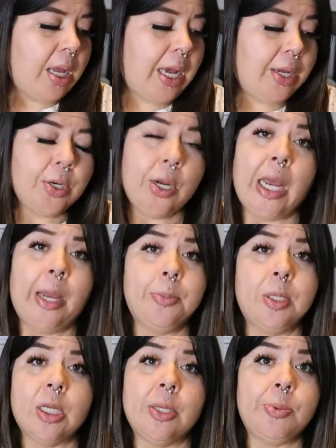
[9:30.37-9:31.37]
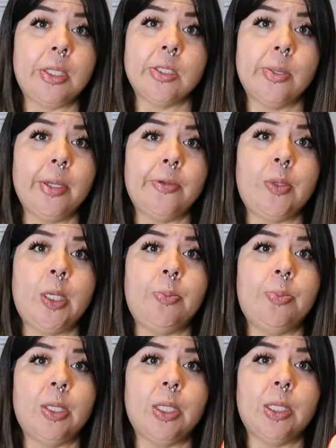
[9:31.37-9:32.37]
I don't know how I'm going to keep these on my
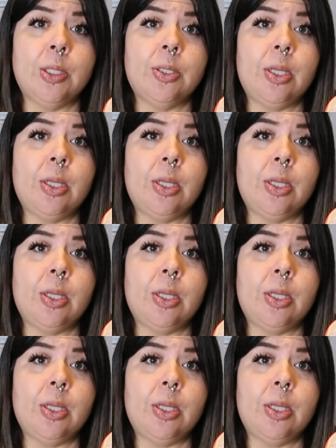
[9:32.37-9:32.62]
feet, but